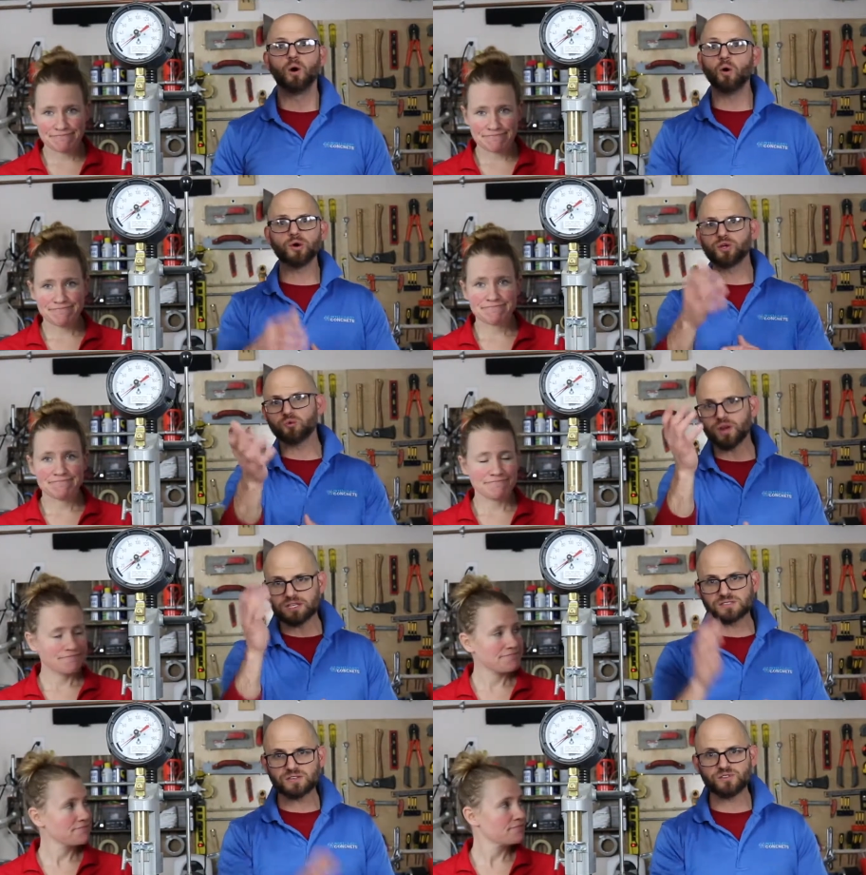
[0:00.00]
Speaker 1: or your
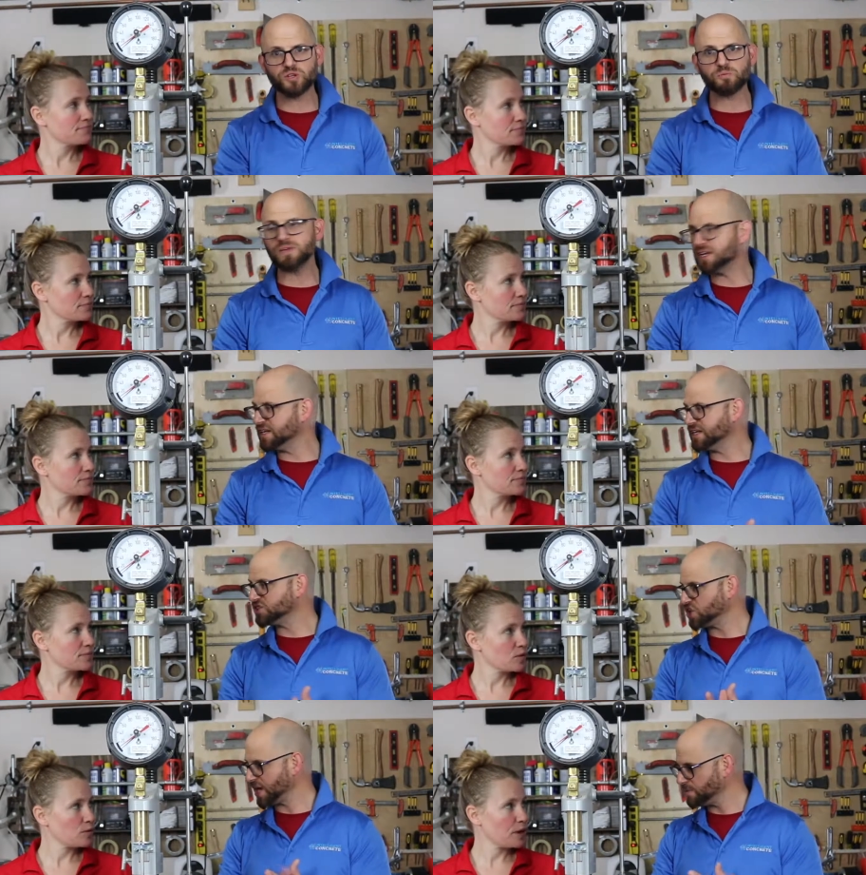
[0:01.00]
relative humidity
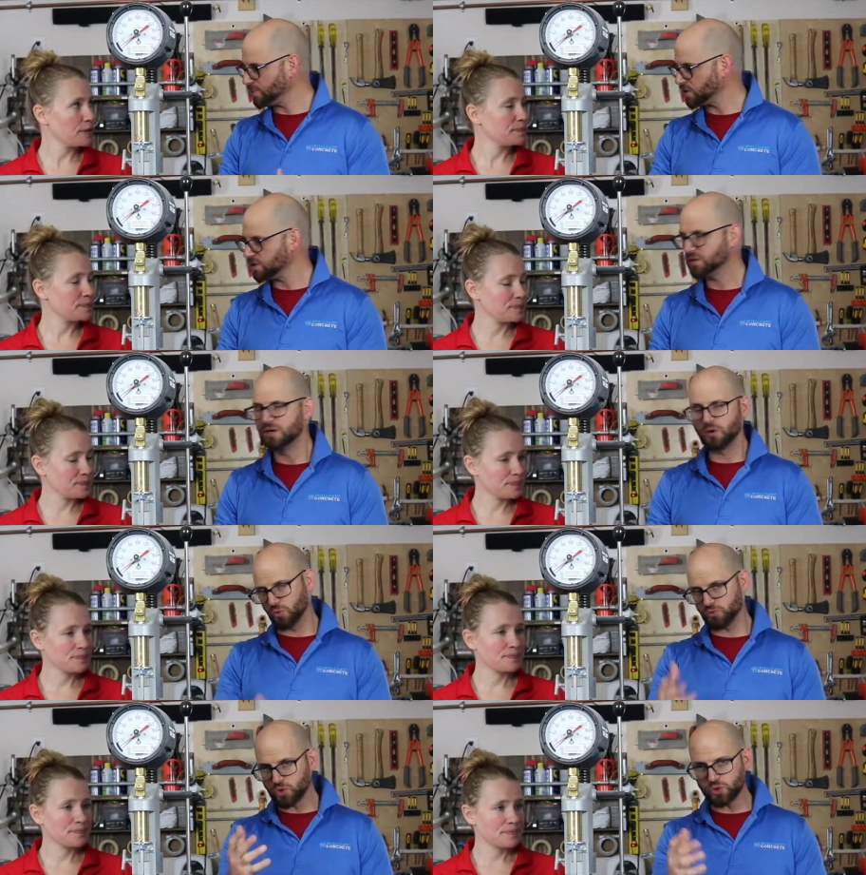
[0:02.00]
chamber right. or
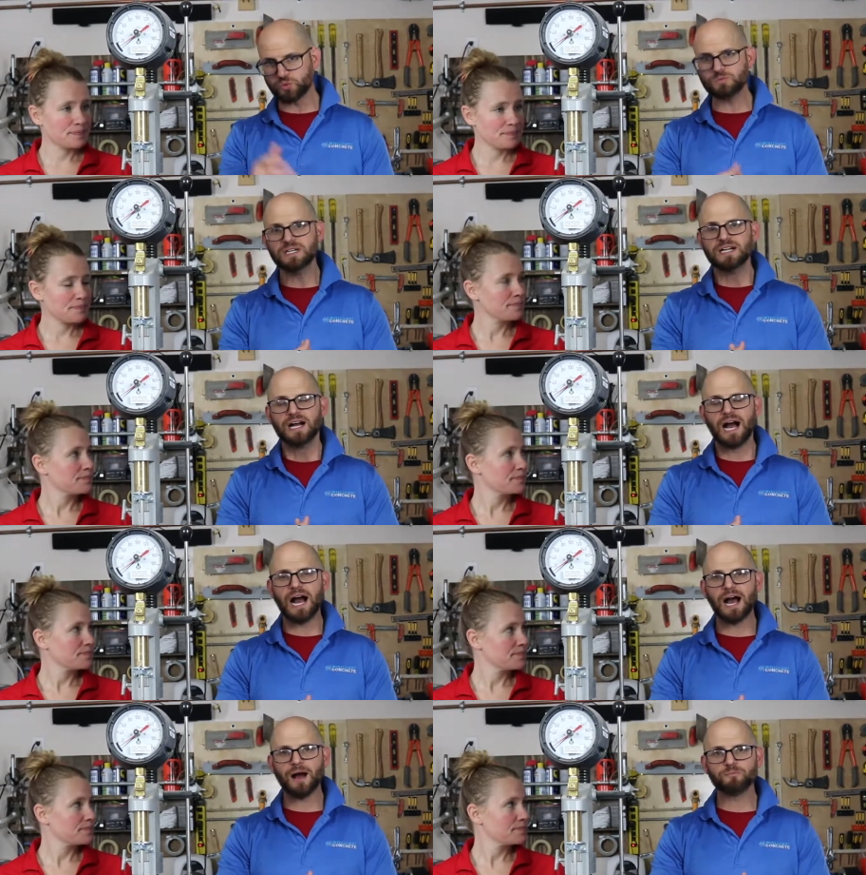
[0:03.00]
room,
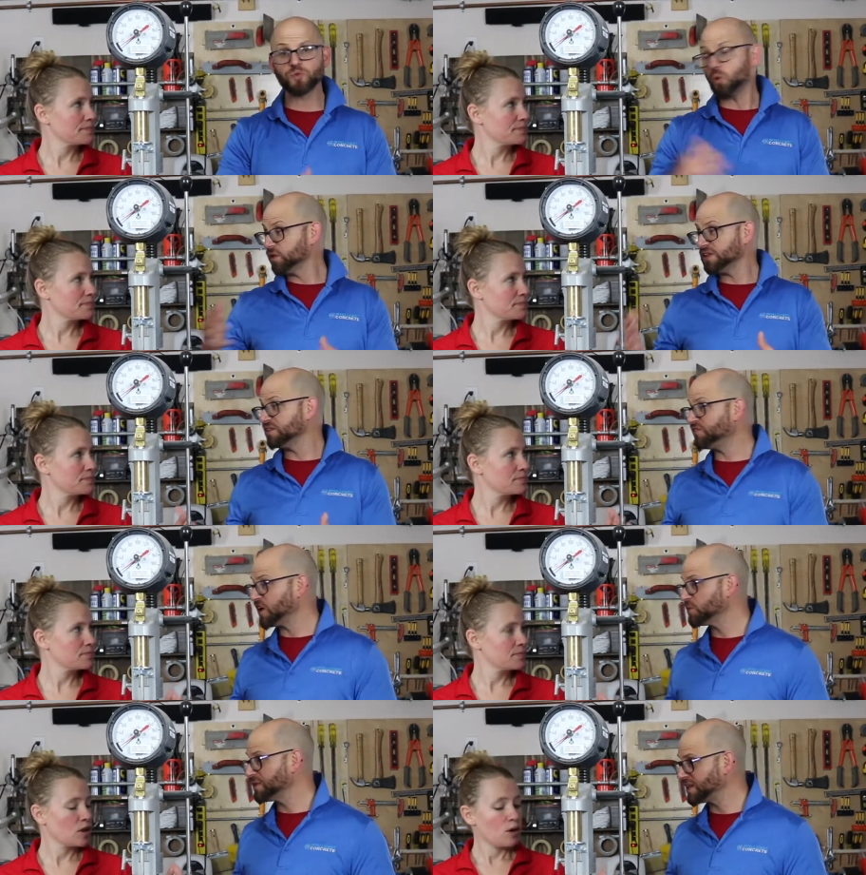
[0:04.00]
um, or the
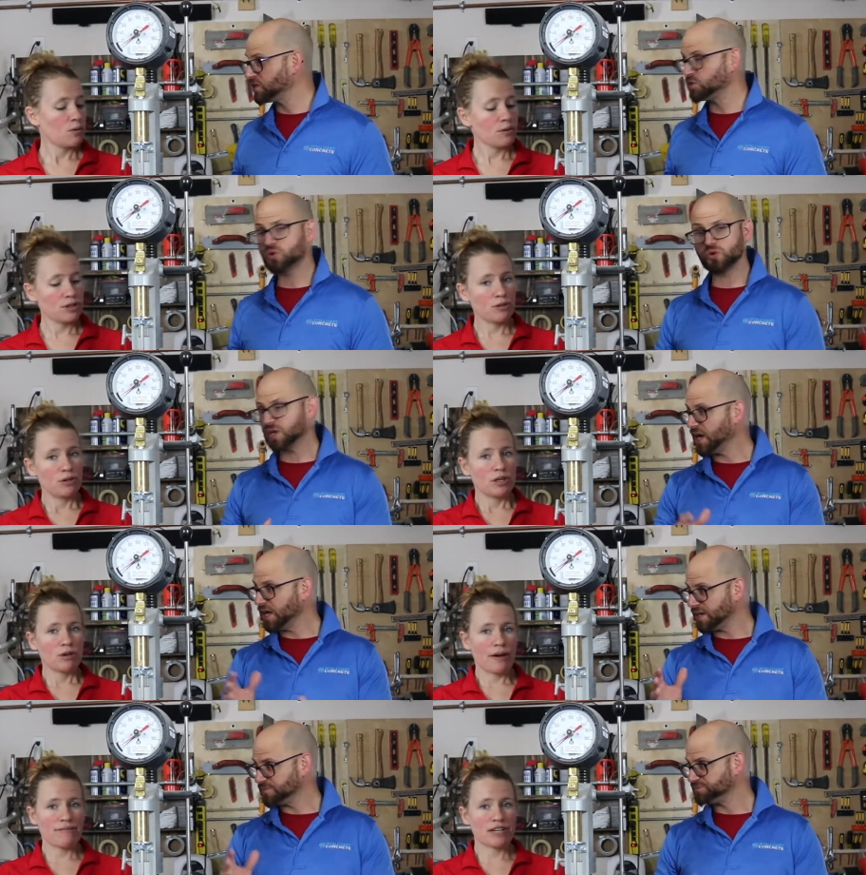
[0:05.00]
environment that
Speaker 2: you well, create.
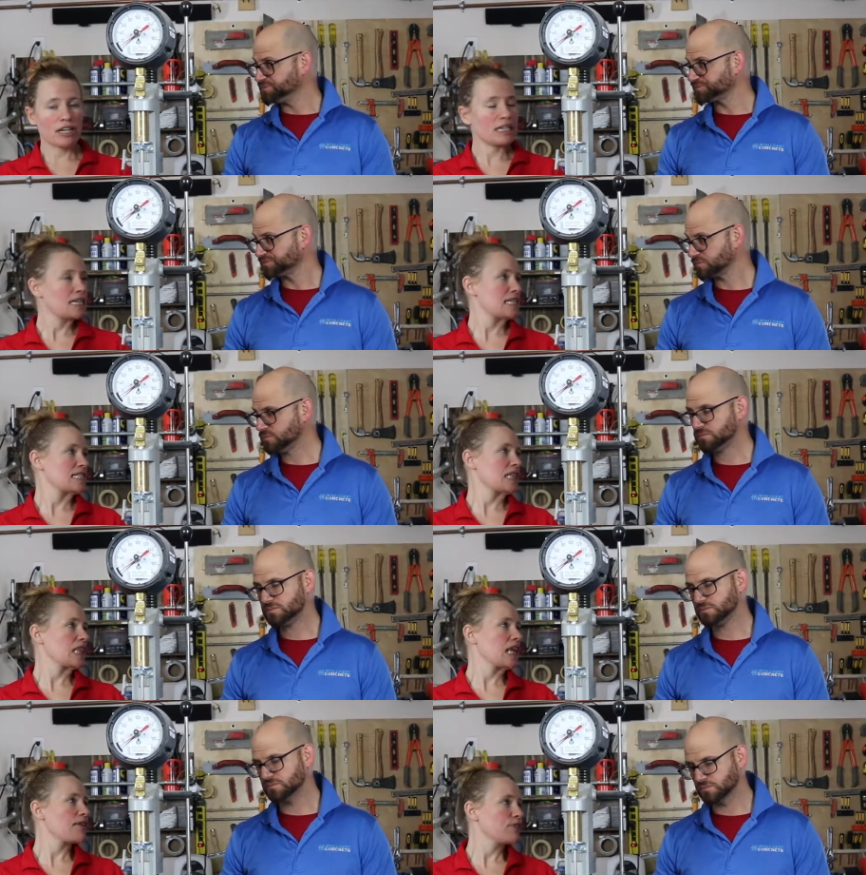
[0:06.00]
You have it on a nice
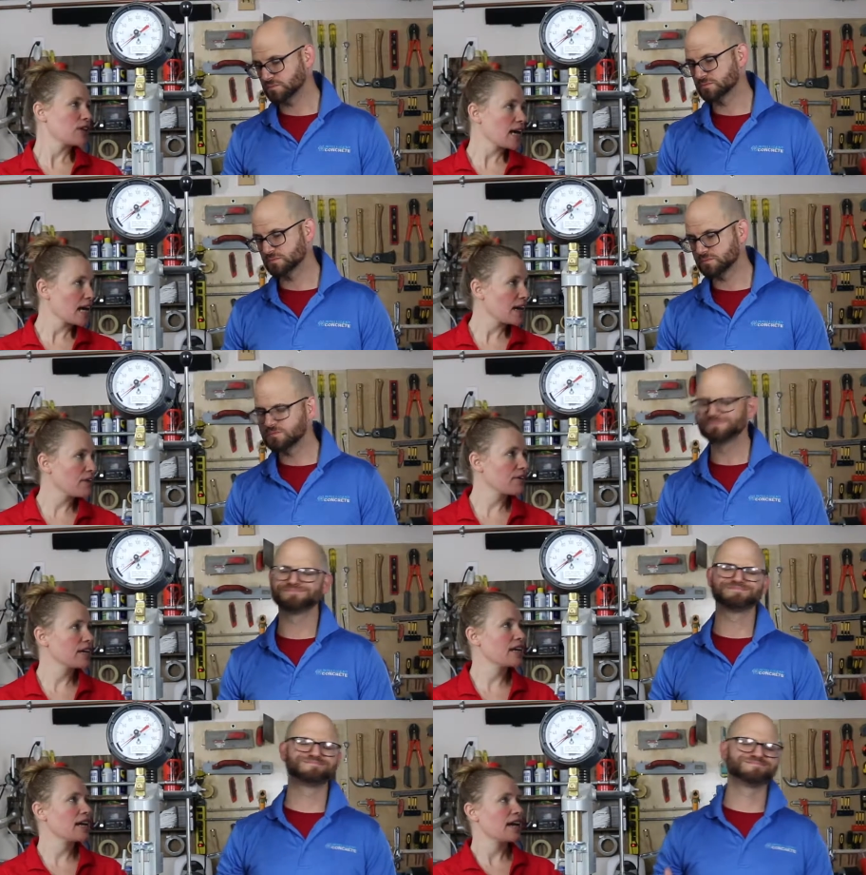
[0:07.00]
level
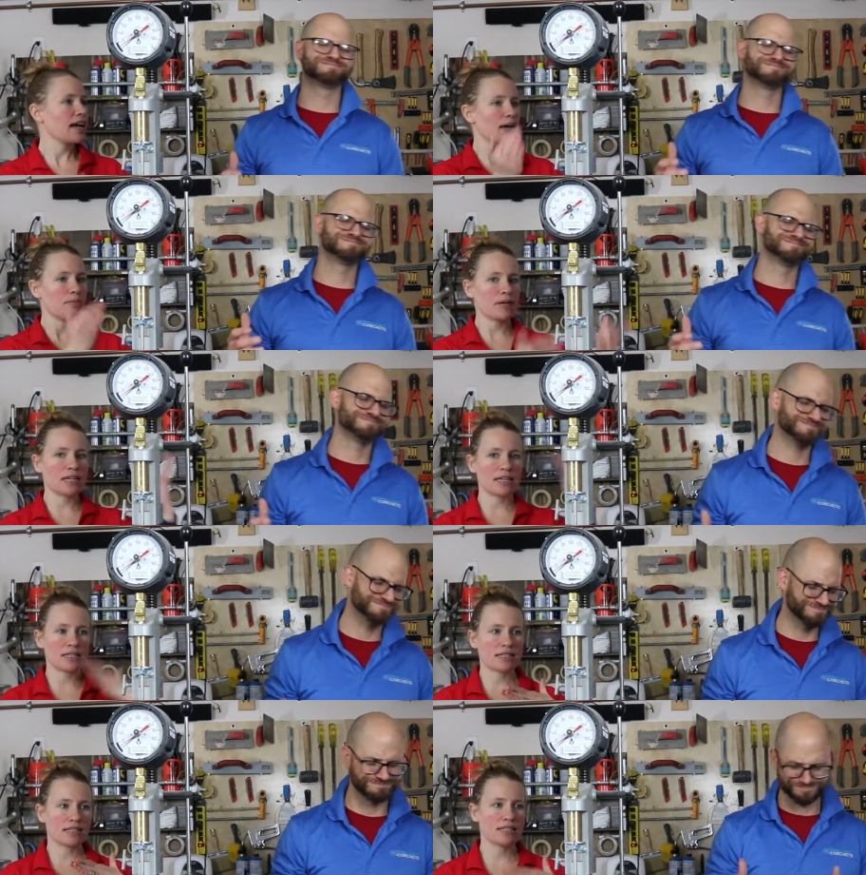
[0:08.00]
area. I mean,
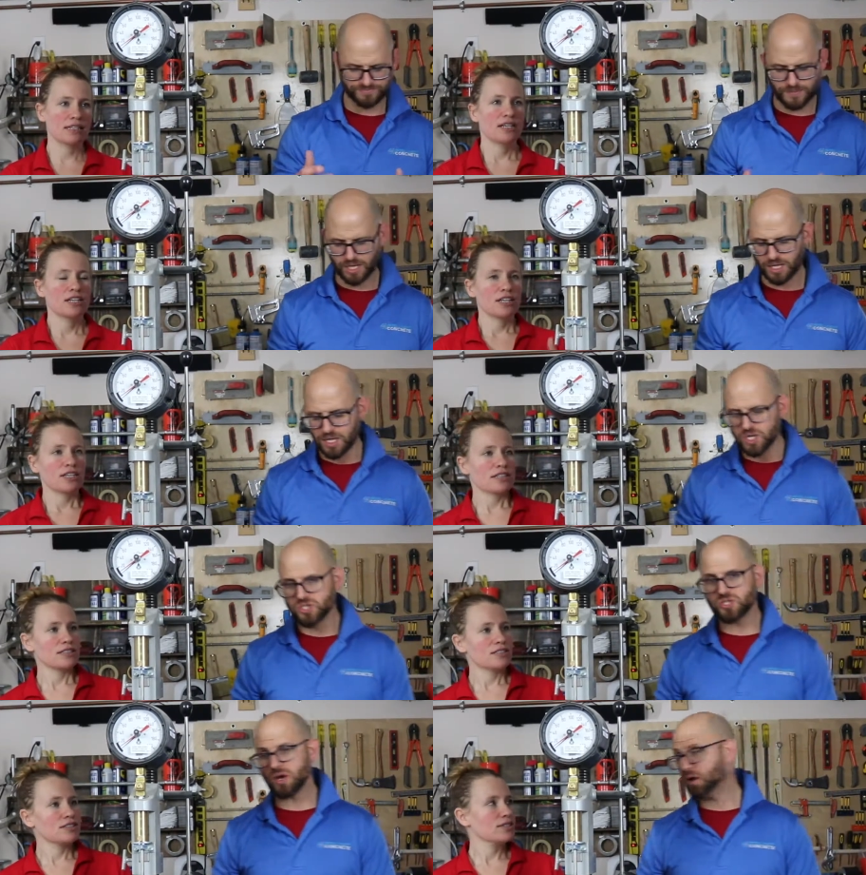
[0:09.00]
it's...
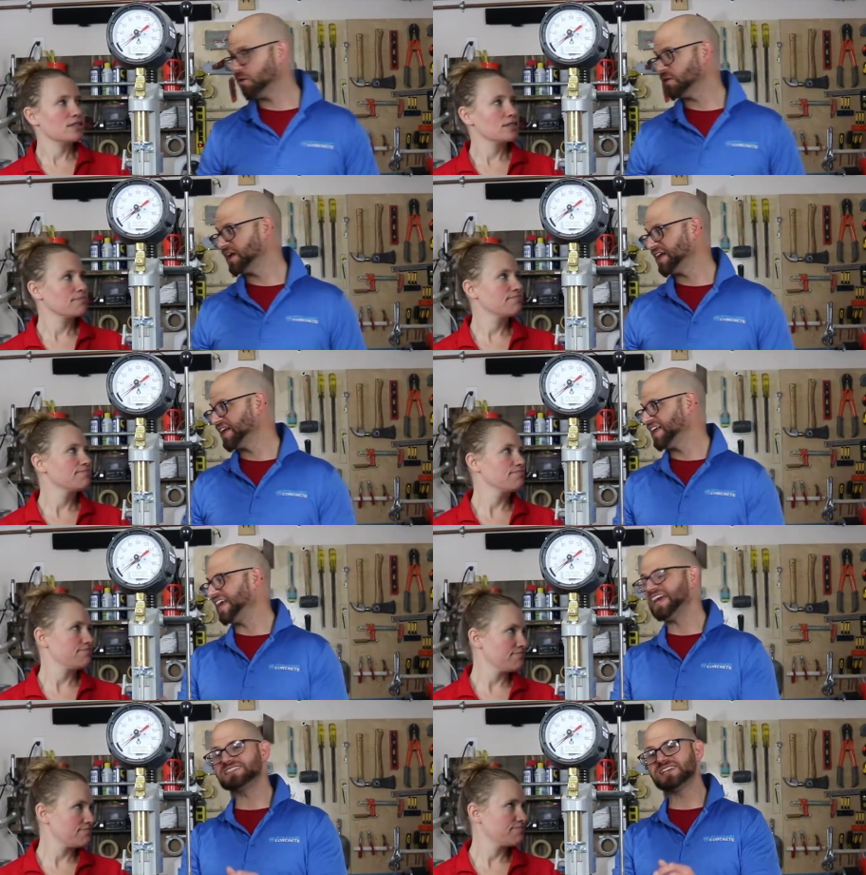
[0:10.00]
Speaker 1: So.
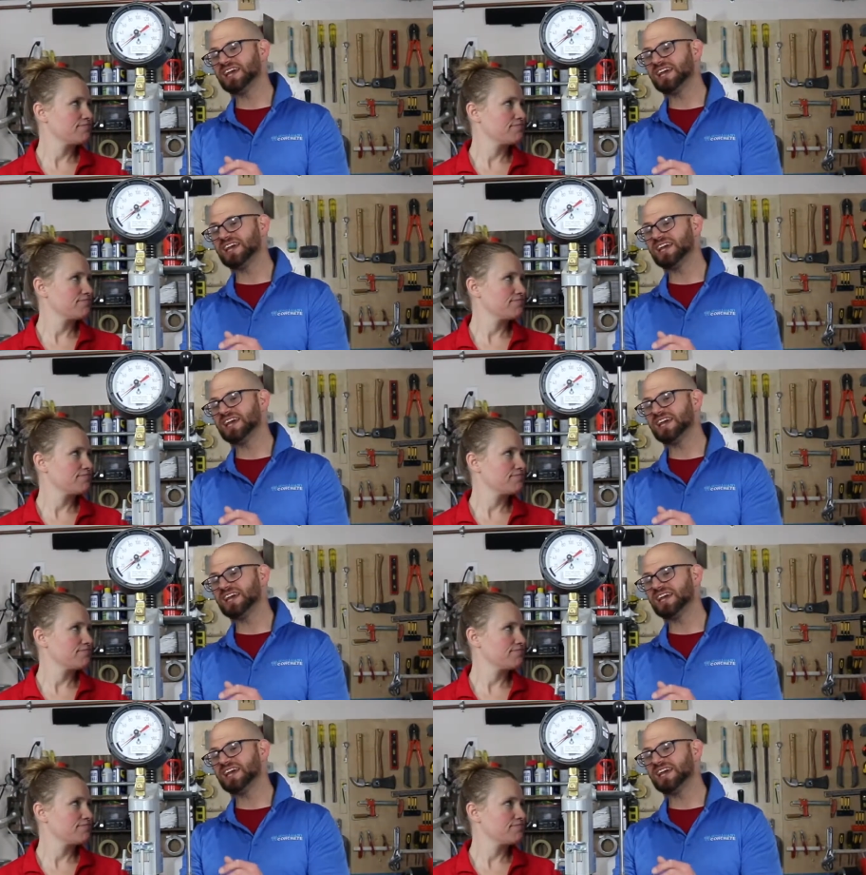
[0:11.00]
It's